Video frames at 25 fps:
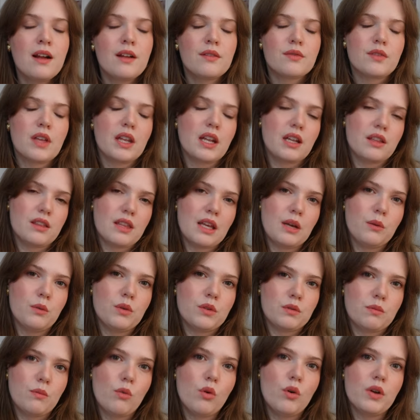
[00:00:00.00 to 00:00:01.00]
that I think
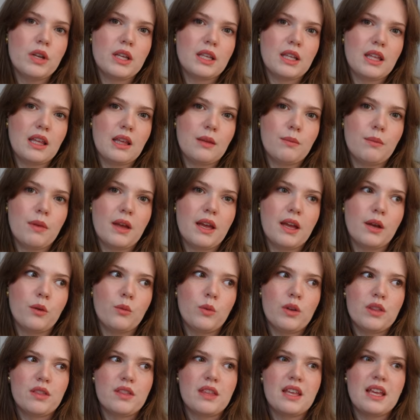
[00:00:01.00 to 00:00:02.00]
was more in keeping
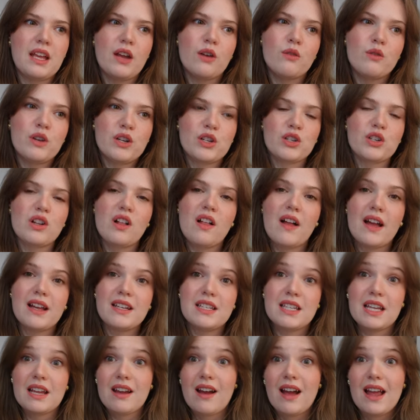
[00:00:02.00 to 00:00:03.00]
with the original
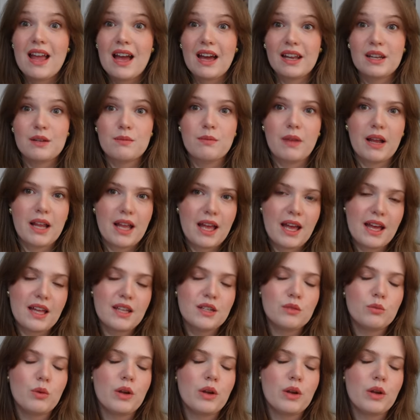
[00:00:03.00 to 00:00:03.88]
idea I had in my head